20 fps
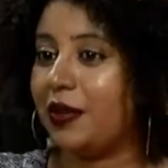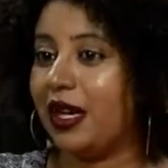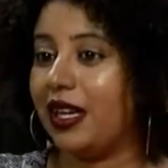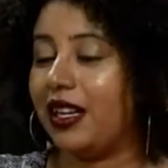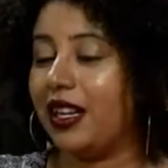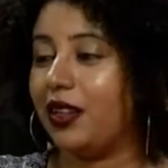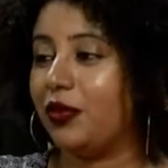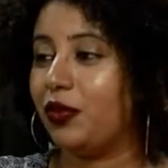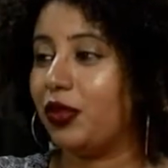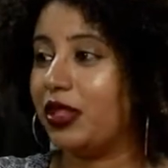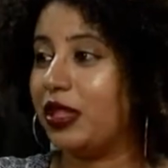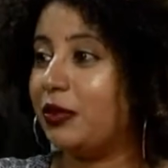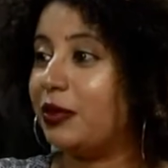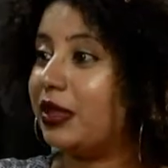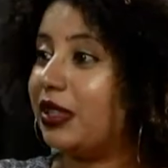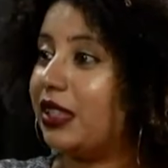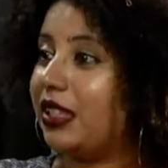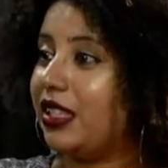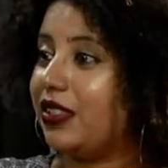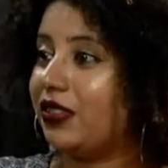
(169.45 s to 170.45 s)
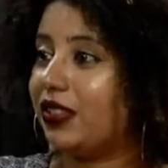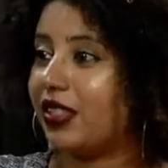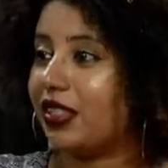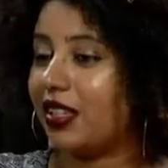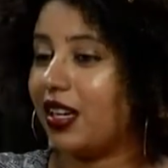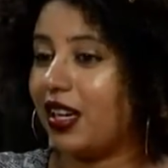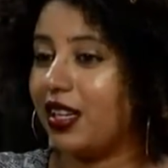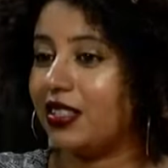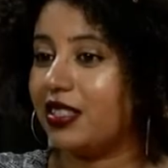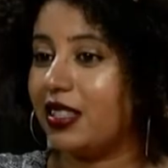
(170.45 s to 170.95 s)
and I really believe in the
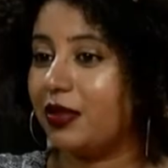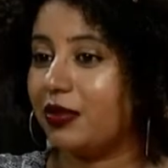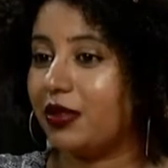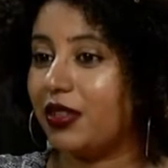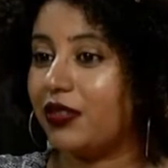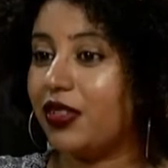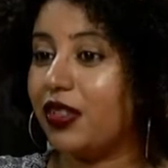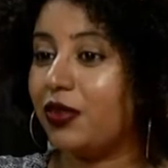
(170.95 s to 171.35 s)
concept of